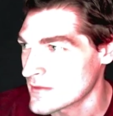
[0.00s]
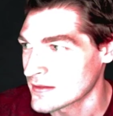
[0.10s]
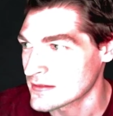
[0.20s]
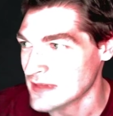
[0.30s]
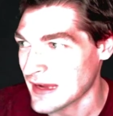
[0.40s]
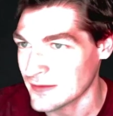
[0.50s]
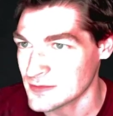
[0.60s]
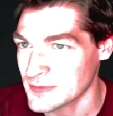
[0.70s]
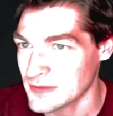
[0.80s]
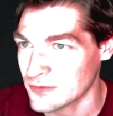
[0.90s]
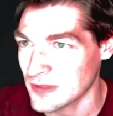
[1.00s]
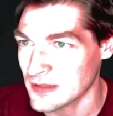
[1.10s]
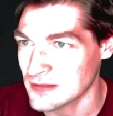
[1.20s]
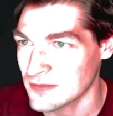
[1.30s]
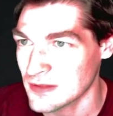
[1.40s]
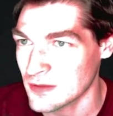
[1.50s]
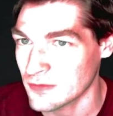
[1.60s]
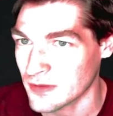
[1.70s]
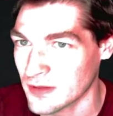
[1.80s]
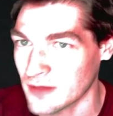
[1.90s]
Talisman of Creativity over the
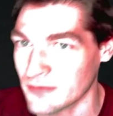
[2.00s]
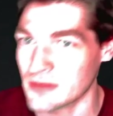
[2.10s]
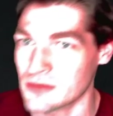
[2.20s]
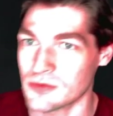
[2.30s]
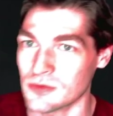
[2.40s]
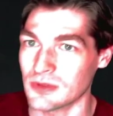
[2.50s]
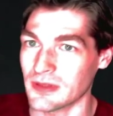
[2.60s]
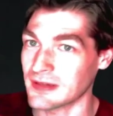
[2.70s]
Coveted Jewel and